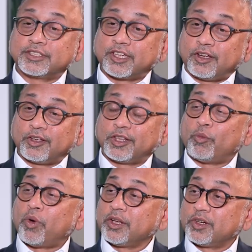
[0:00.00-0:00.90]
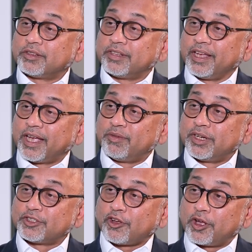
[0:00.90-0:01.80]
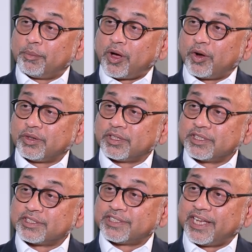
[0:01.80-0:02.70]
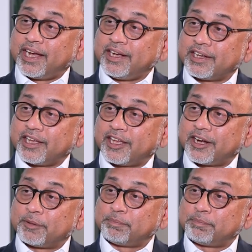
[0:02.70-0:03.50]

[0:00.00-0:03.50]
So the one good thing I will talk about is the entire